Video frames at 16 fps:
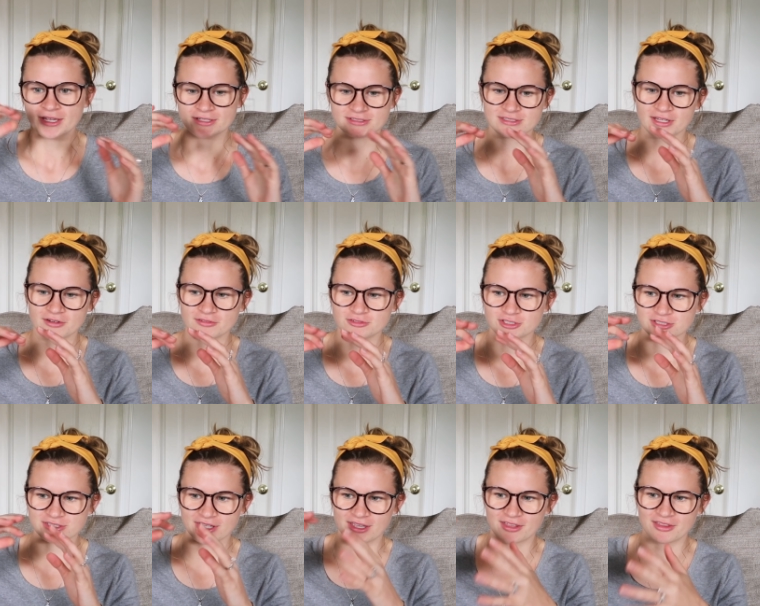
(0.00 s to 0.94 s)
Instead of
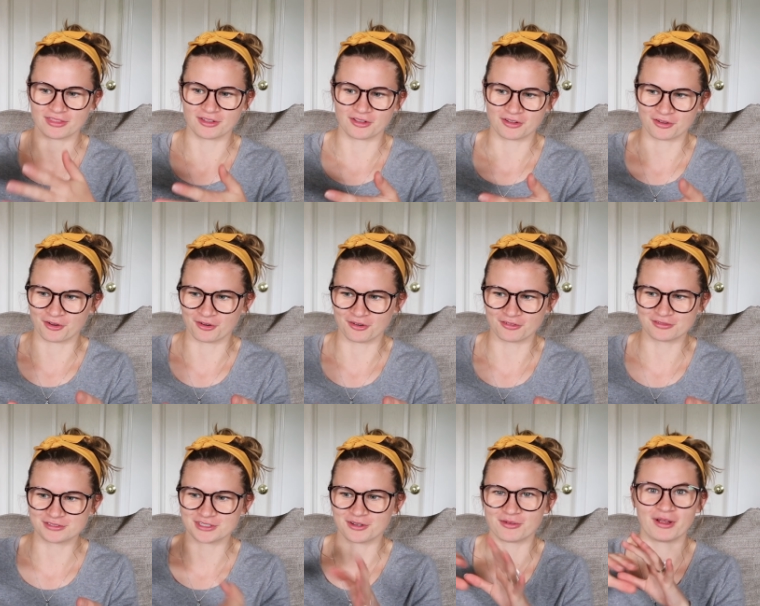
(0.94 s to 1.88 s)
just like the
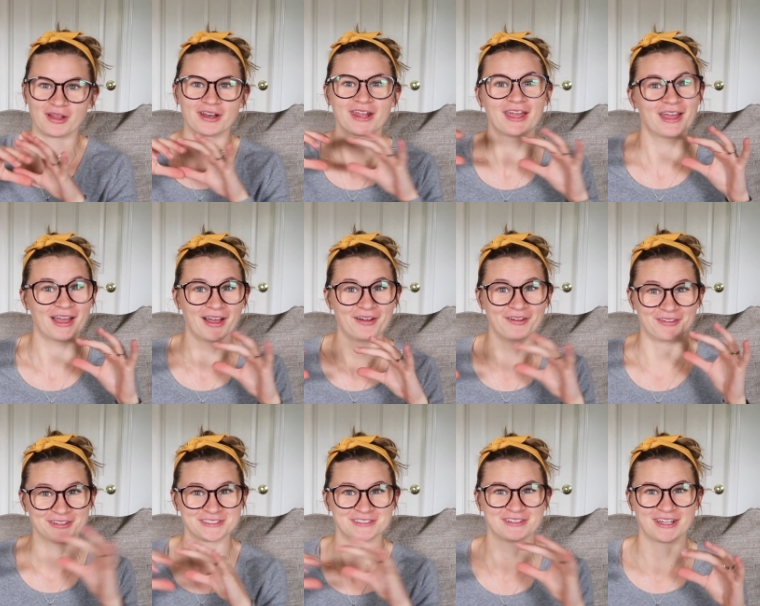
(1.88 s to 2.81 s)
curves around it, it
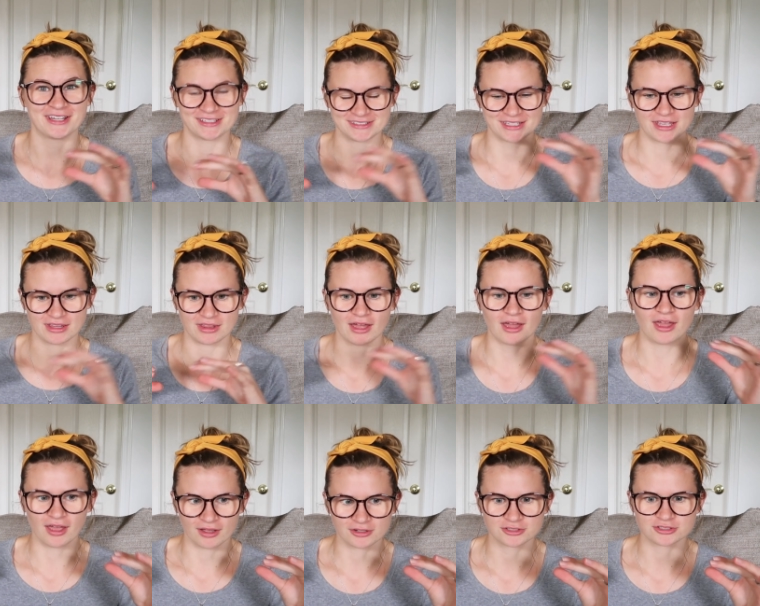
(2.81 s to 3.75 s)
also has like that
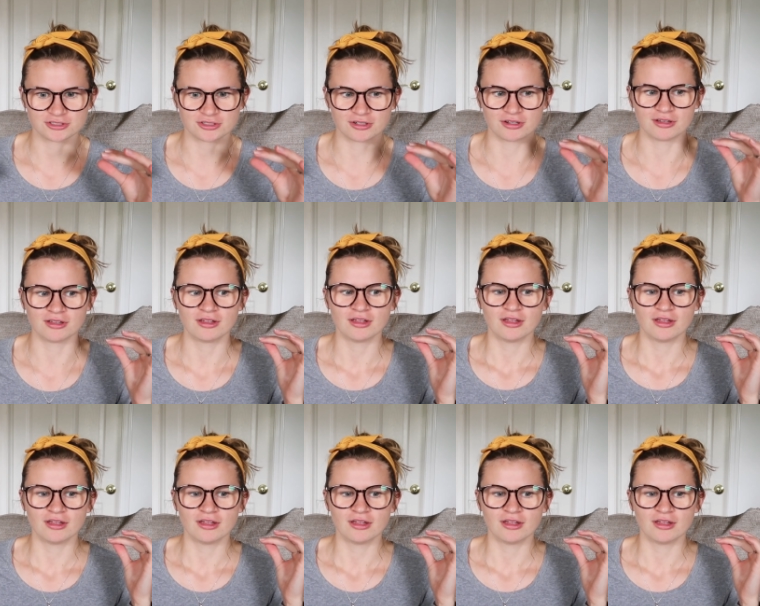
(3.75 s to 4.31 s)
extra